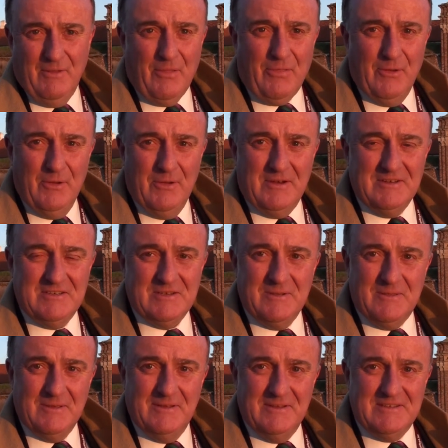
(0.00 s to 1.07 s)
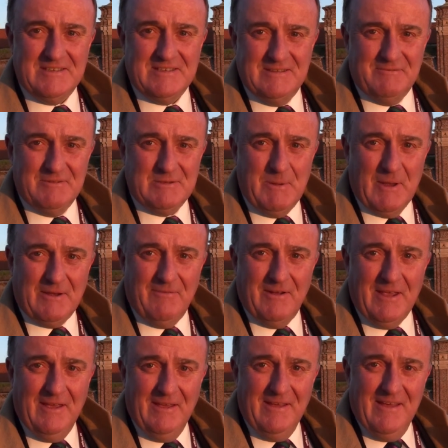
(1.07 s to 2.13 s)
a third and two thirds,
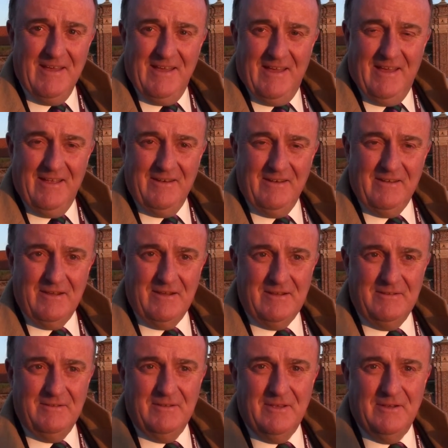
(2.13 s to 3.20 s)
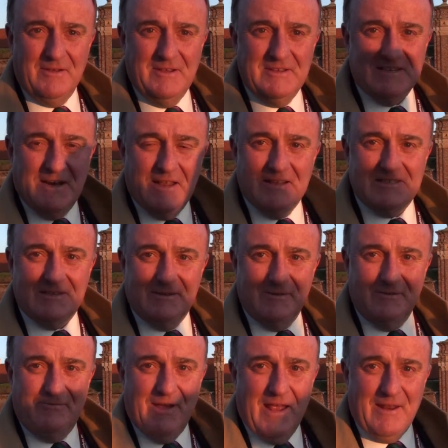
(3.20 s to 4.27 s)
respectively. And uh, you know, is an answer
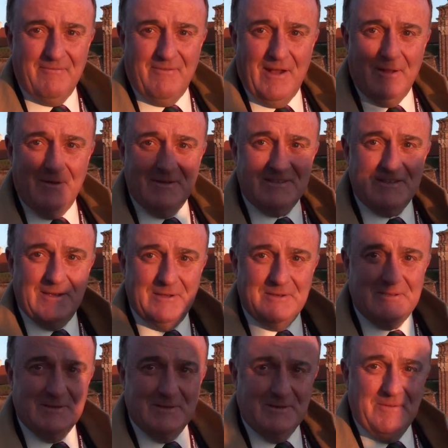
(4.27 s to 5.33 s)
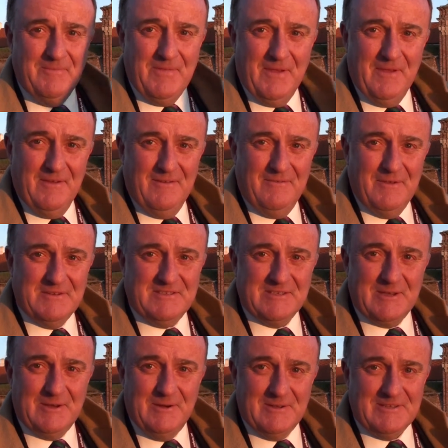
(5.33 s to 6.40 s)
of adding value to CO2
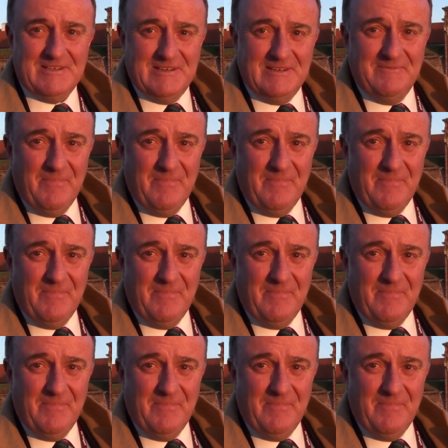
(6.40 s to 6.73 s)
versus cost.